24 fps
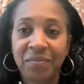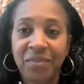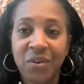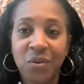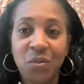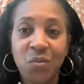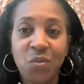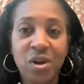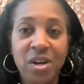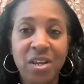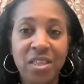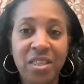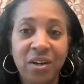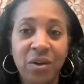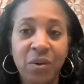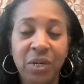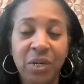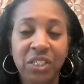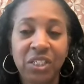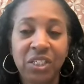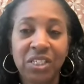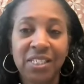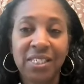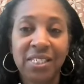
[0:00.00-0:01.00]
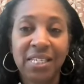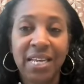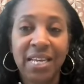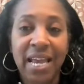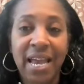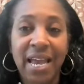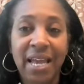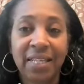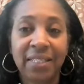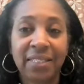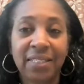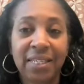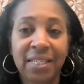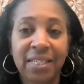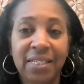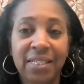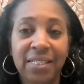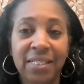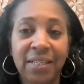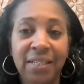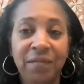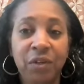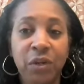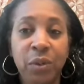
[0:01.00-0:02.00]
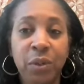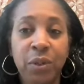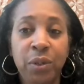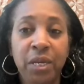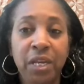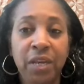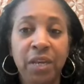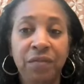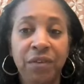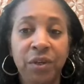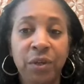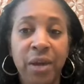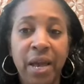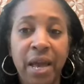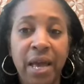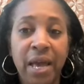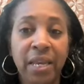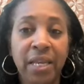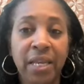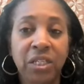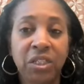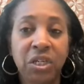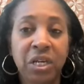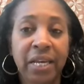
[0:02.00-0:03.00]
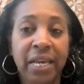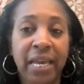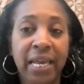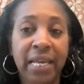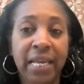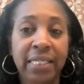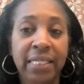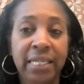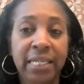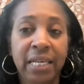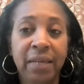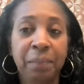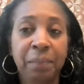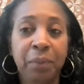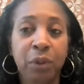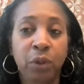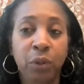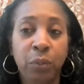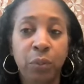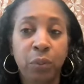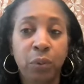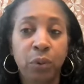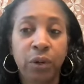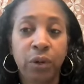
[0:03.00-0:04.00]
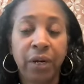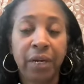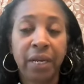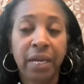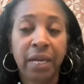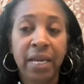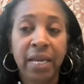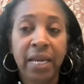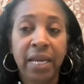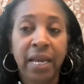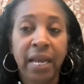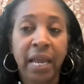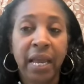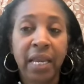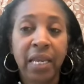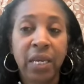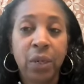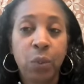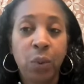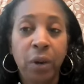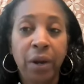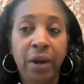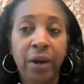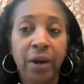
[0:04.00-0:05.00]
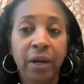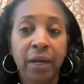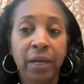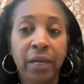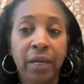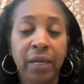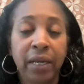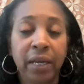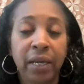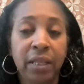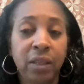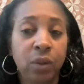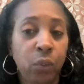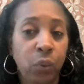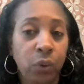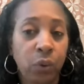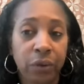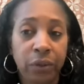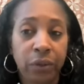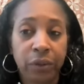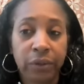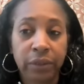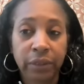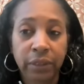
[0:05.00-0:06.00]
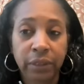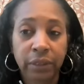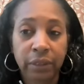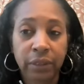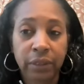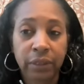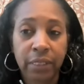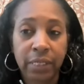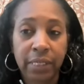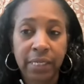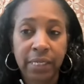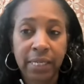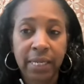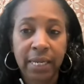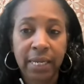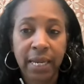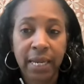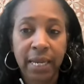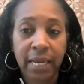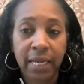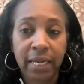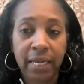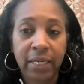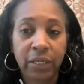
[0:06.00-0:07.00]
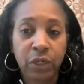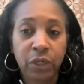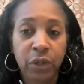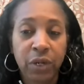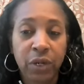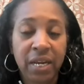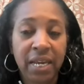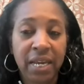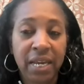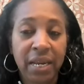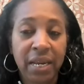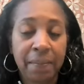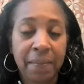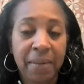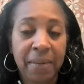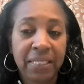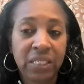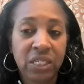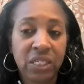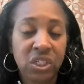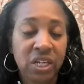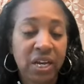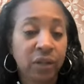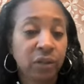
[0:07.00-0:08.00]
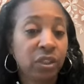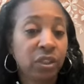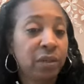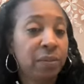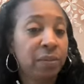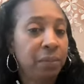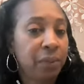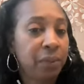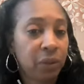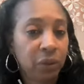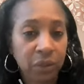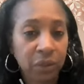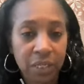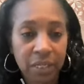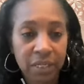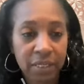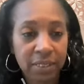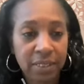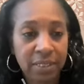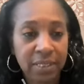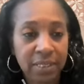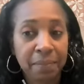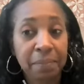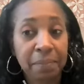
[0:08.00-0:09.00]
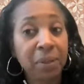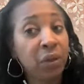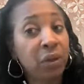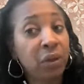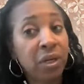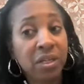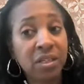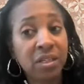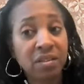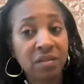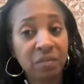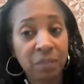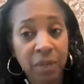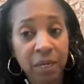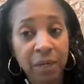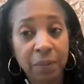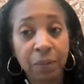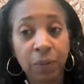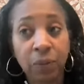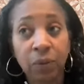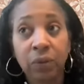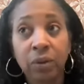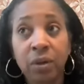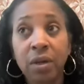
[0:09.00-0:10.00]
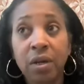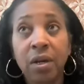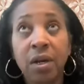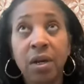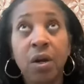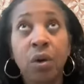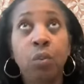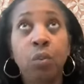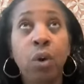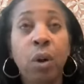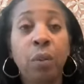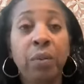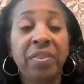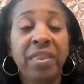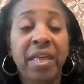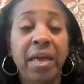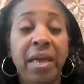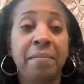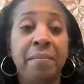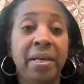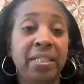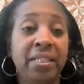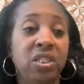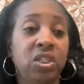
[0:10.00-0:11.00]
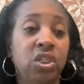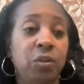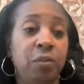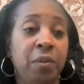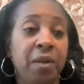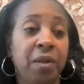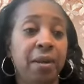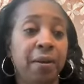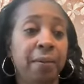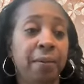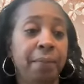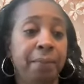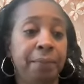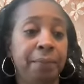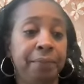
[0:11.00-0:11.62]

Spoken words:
One of the questions he asked is, if you had a gigantic billboard anywhere in the world, and you could get a message out to millions and billions of people, what would that message be?